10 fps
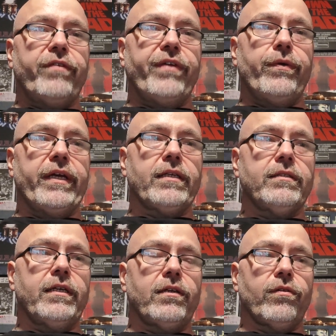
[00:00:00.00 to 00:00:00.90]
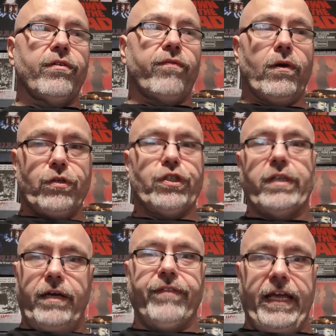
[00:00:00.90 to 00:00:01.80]
reviewing, you know, the
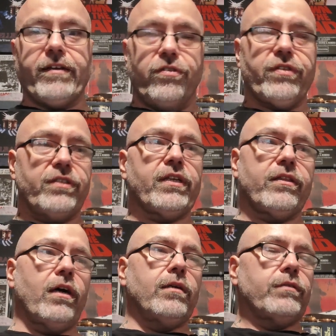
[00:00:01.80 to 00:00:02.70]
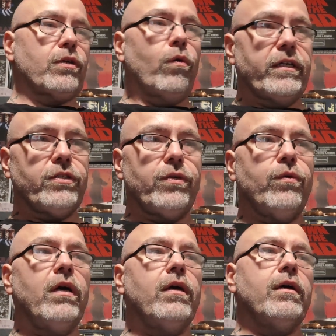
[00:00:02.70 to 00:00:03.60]
version of The Exorcist I thought I was going
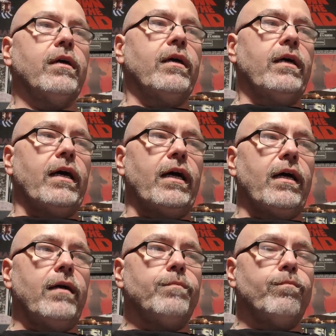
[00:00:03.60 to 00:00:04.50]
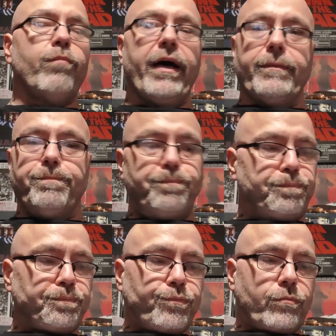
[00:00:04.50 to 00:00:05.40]
to. Uh, but
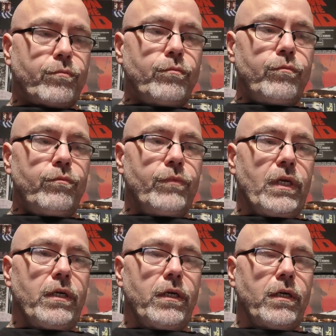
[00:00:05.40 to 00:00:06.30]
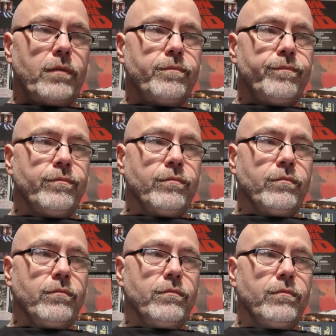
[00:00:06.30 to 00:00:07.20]
um,
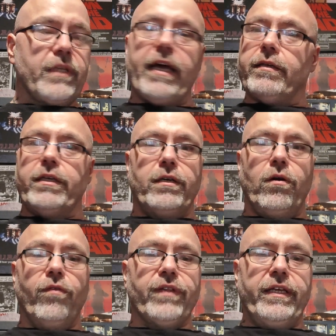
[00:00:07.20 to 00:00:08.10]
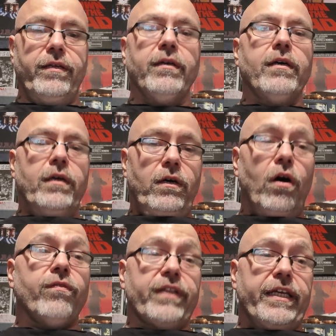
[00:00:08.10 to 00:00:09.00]
yeah, you know, hopefully,
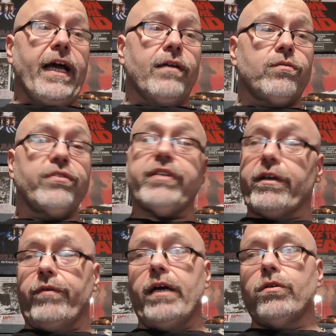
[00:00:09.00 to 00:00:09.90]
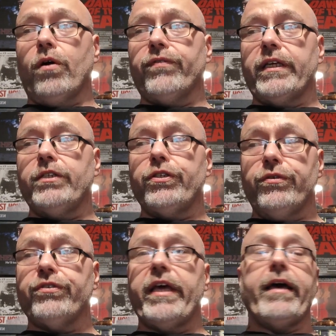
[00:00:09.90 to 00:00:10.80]
hopefully you guys will stick around. Hopefully
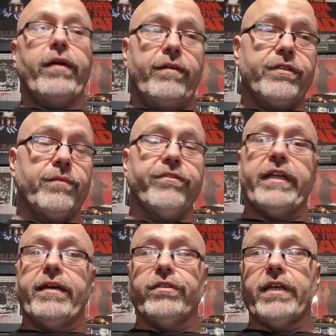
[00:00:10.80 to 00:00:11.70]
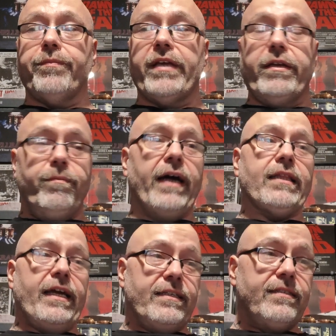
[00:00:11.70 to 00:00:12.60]
Tuesday I'll have some videos up that you
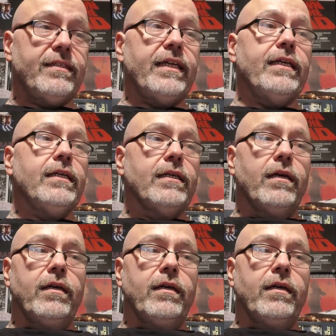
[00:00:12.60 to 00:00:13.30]
might like to see.